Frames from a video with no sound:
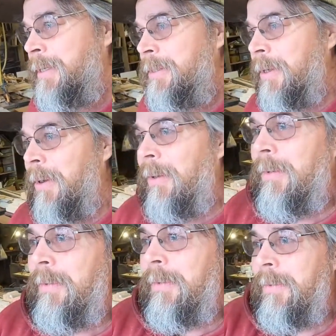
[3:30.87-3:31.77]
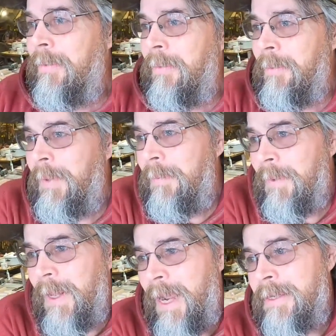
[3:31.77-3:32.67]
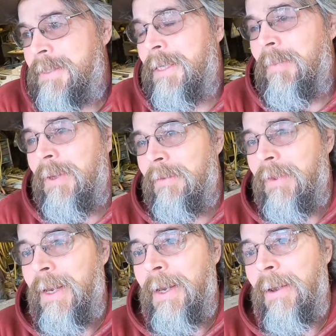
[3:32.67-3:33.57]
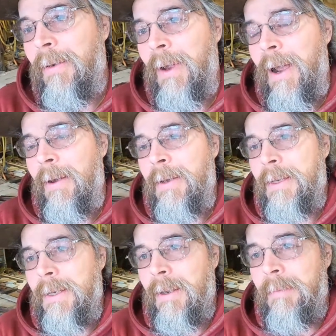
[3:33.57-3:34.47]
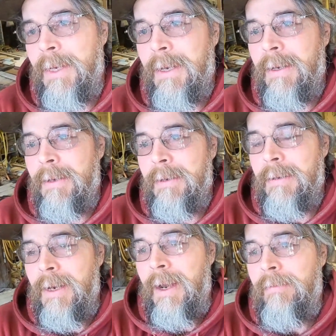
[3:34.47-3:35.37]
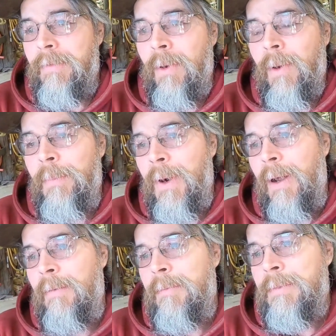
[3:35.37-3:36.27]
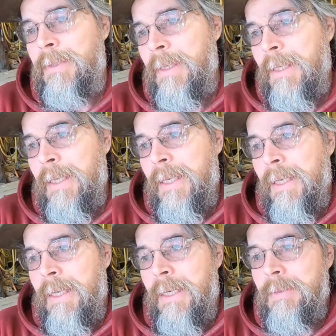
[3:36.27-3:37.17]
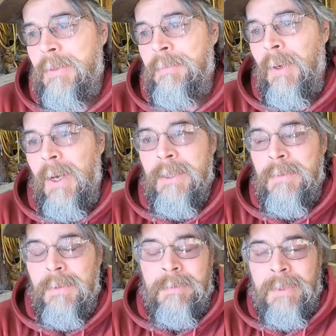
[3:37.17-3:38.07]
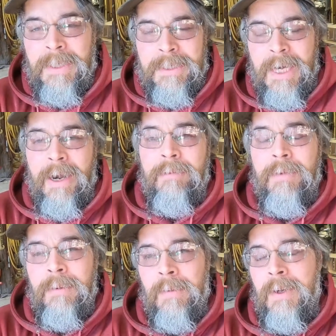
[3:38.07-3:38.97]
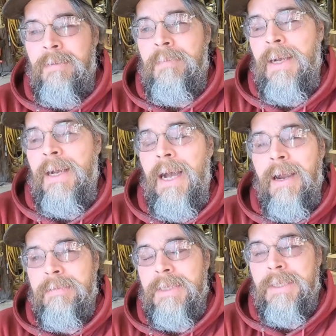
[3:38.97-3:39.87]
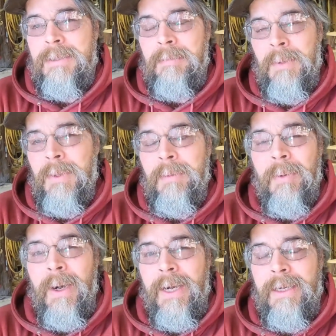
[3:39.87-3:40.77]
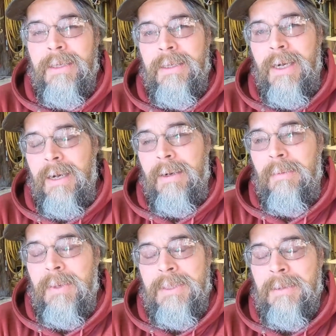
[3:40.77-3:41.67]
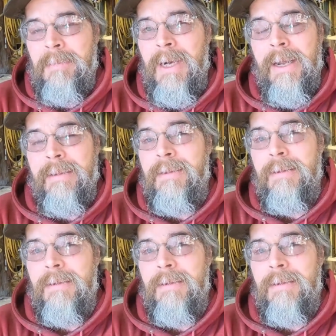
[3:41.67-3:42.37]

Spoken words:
So when people asked him on the video how come he didn't have Varroa problems, his response was, because every one of my hives gets a brood break once a month.